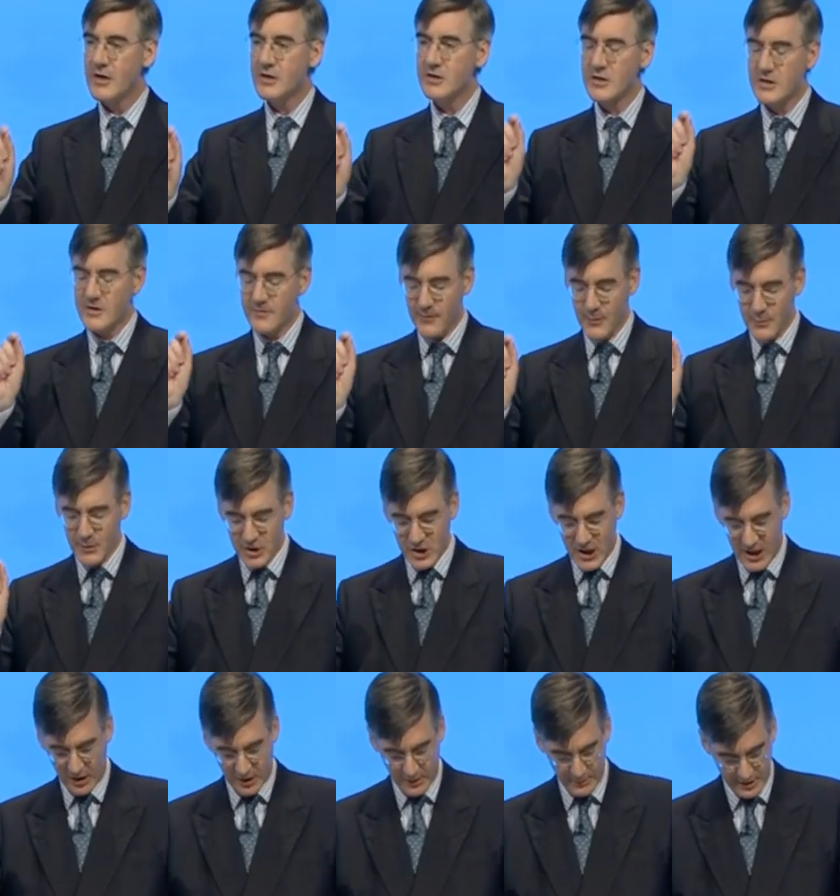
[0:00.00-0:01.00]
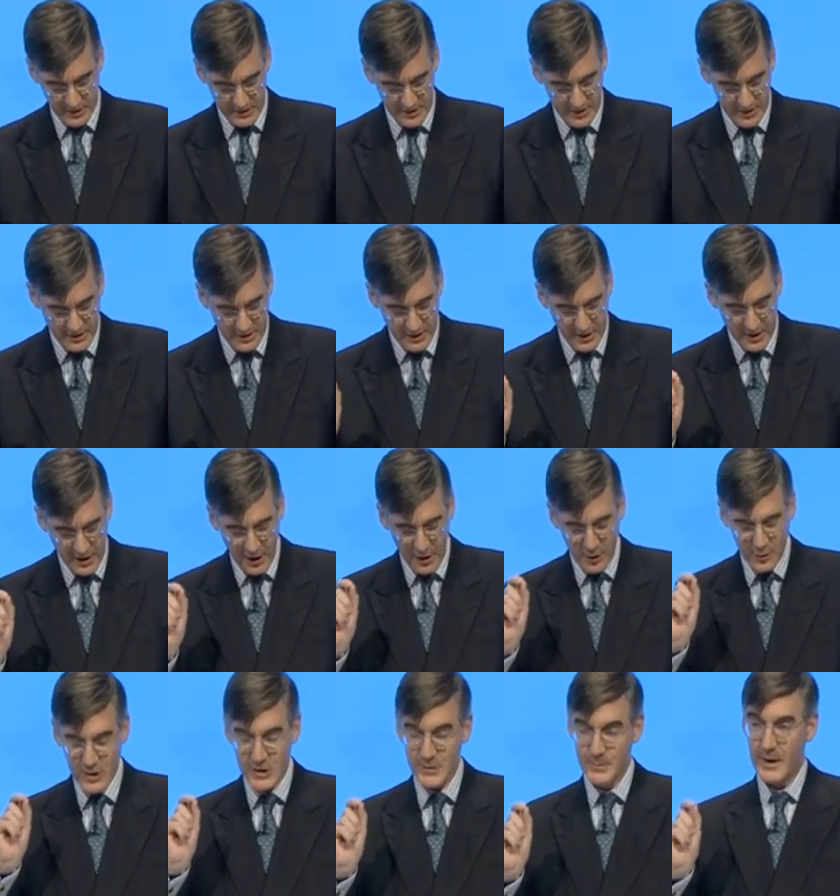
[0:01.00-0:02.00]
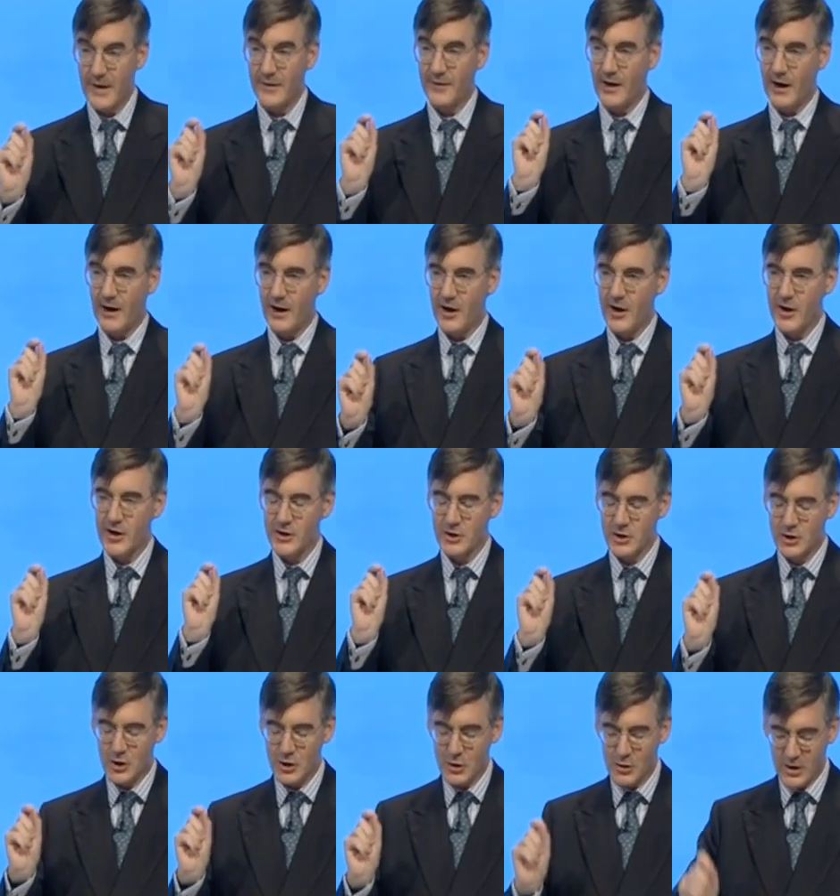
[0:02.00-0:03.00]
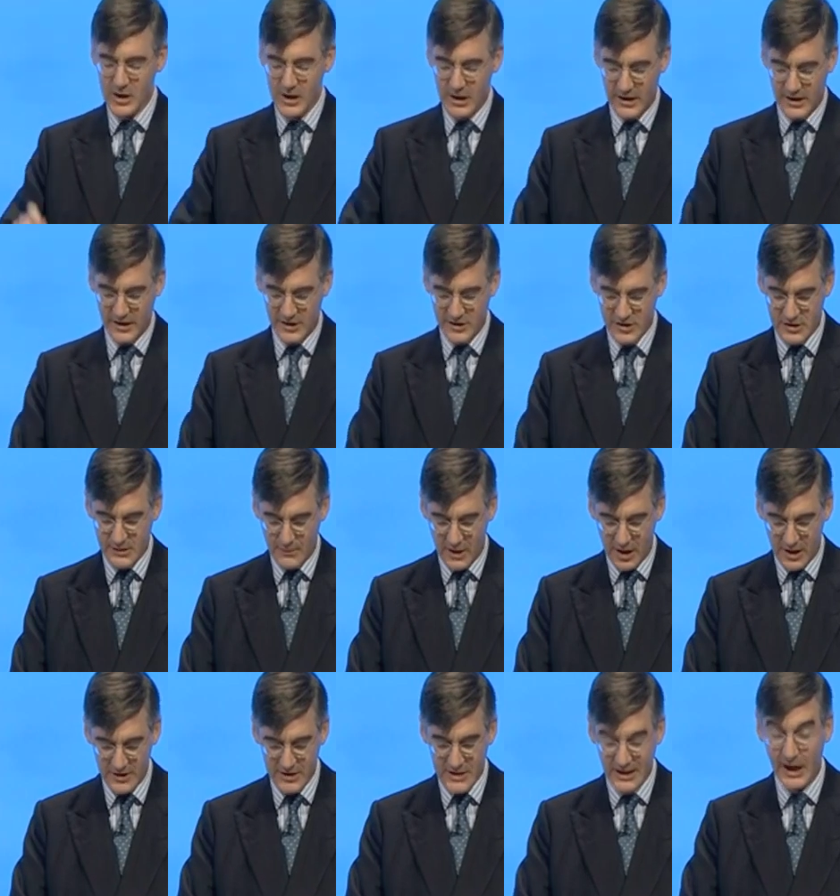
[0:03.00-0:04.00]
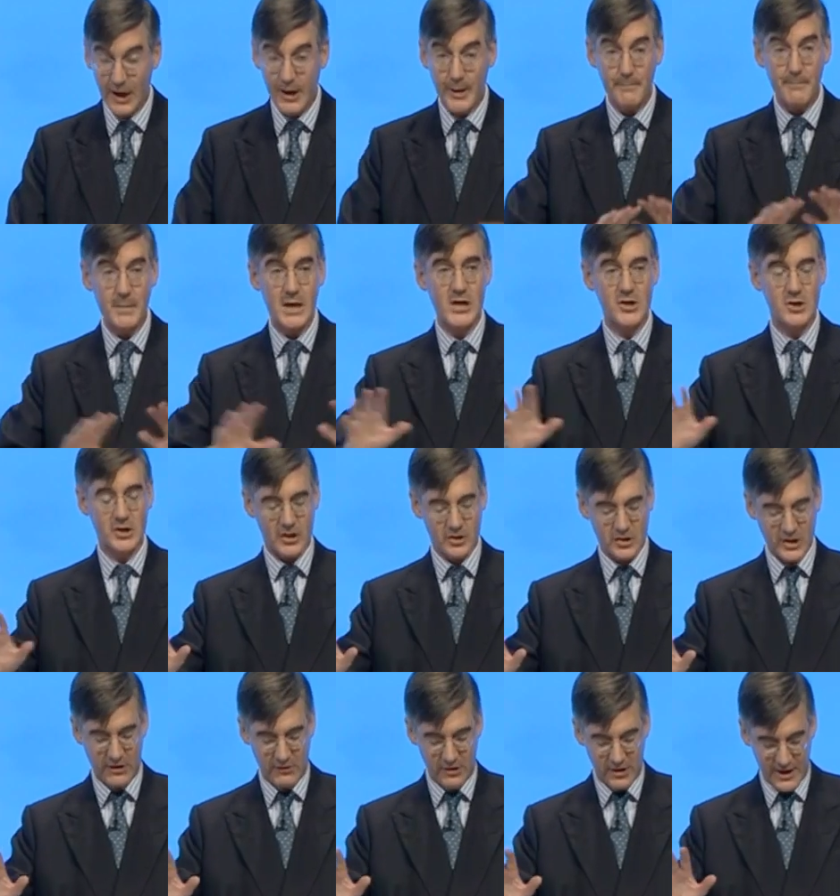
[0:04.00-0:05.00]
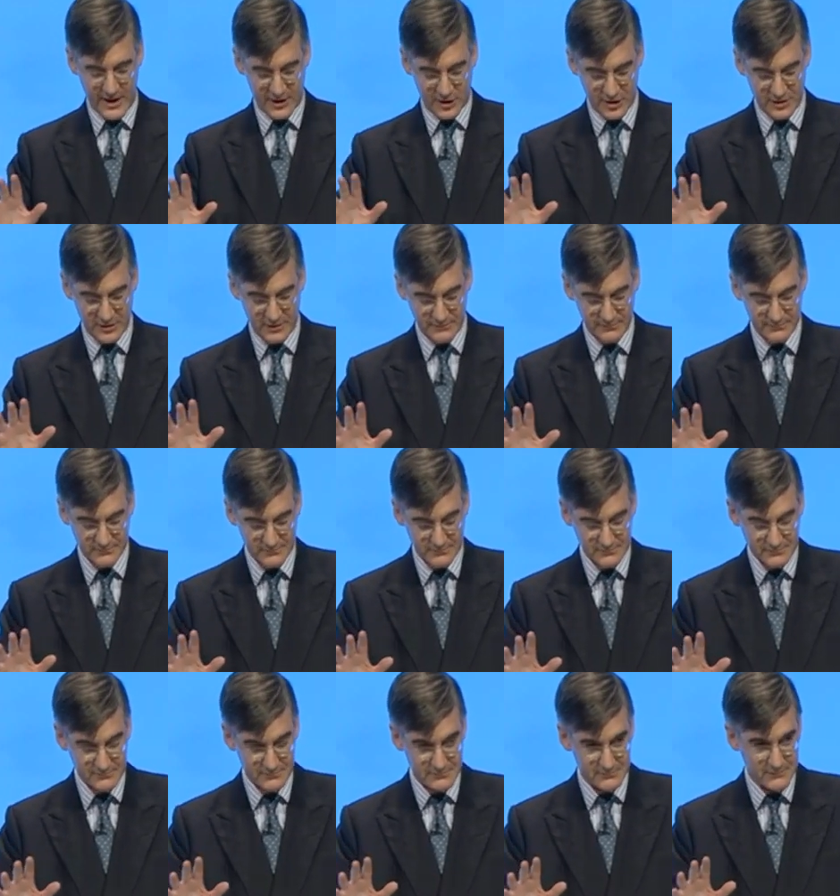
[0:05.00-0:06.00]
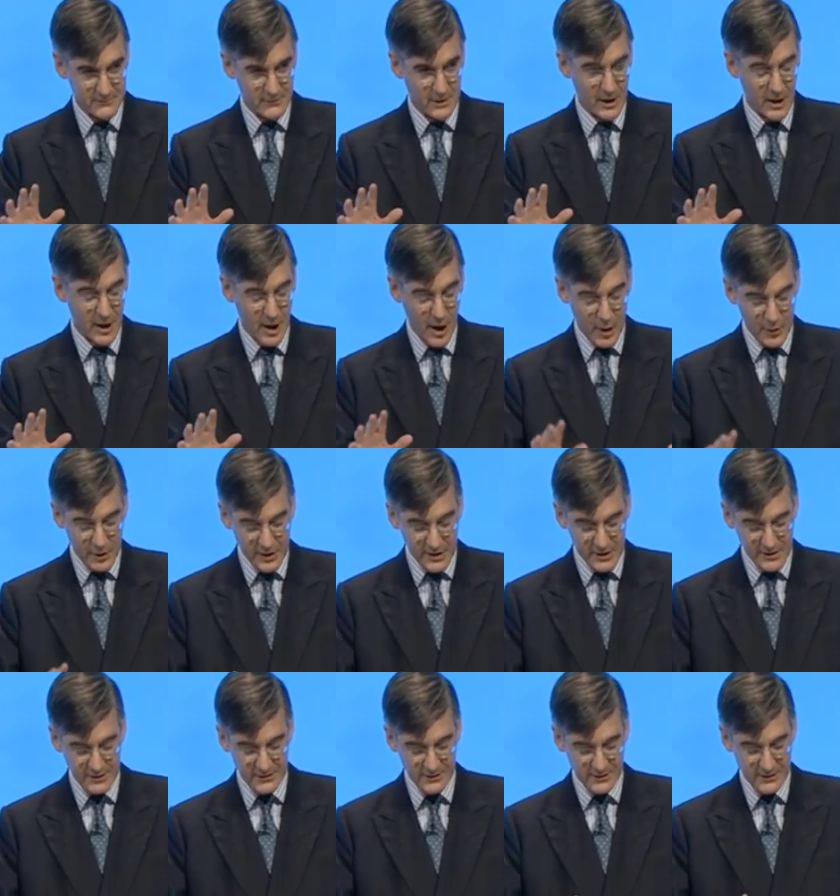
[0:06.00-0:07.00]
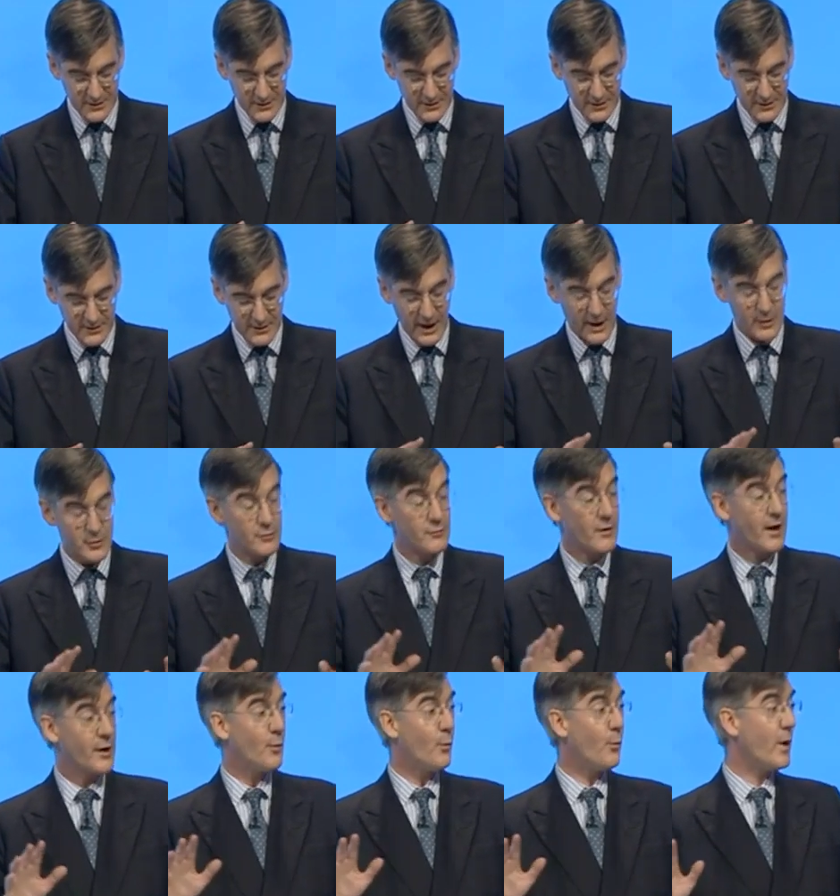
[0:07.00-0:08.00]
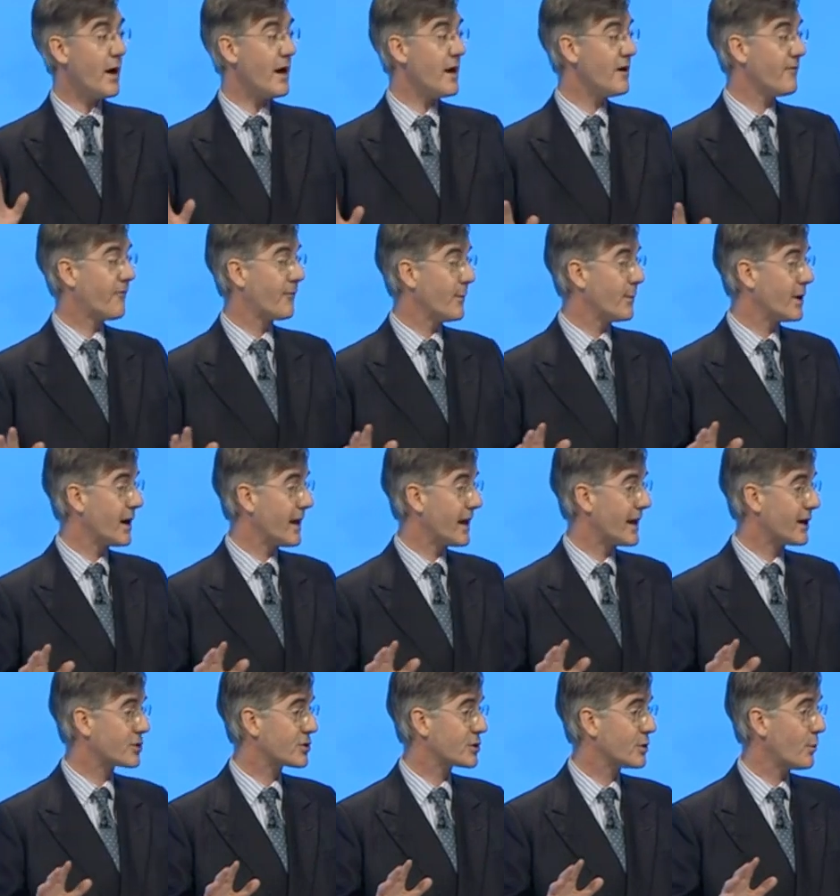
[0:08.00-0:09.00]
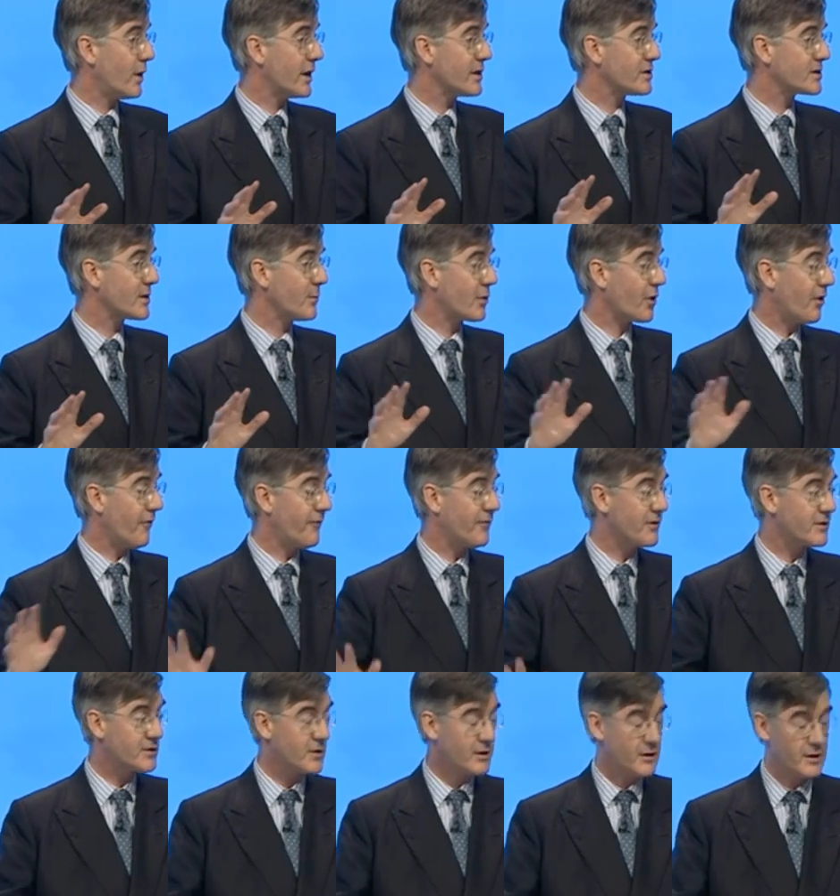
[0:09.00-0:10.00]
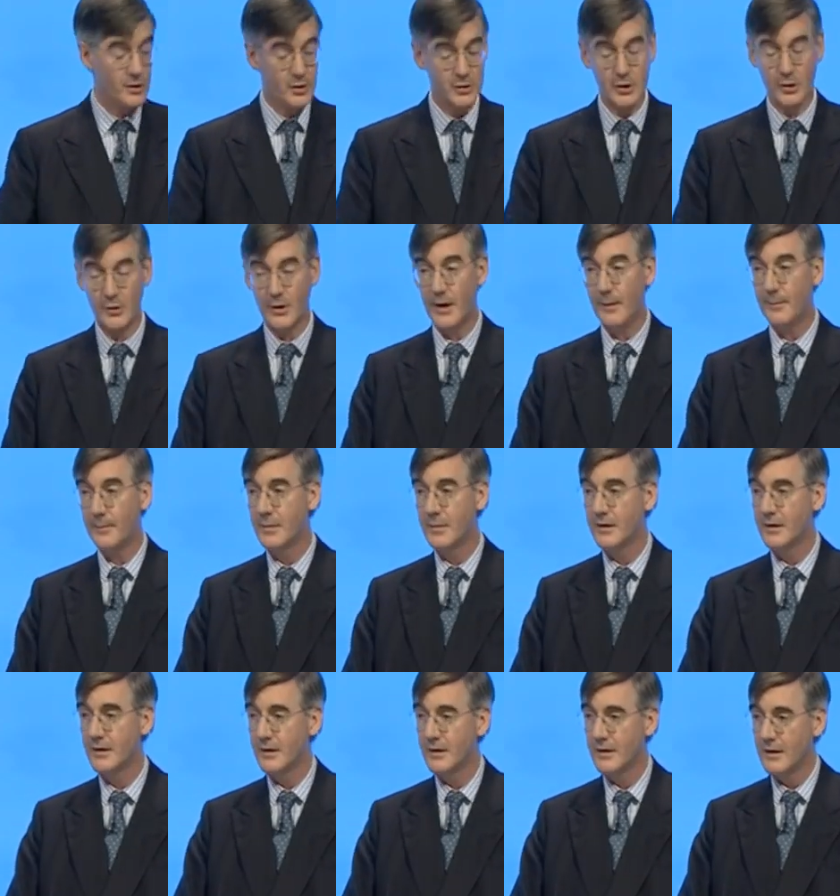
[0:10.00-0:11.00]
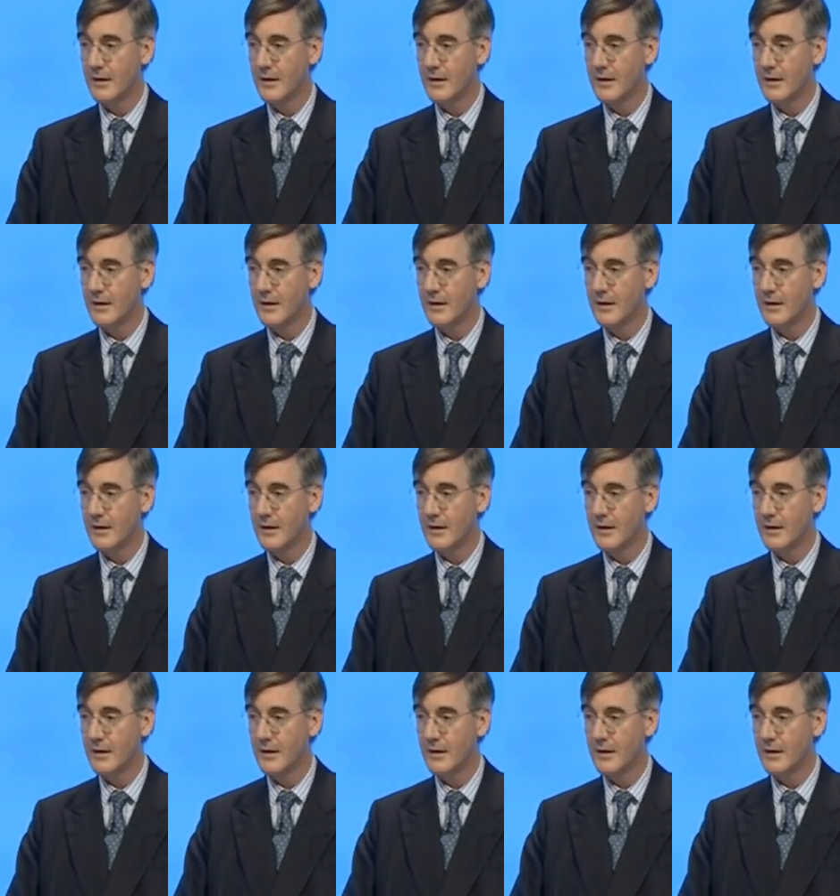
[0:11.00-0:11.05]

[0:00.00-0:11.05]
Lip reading: This from the gentleman who has spent the last 2 years demanding an immediate general election, only now to run away from an election once it would offer to him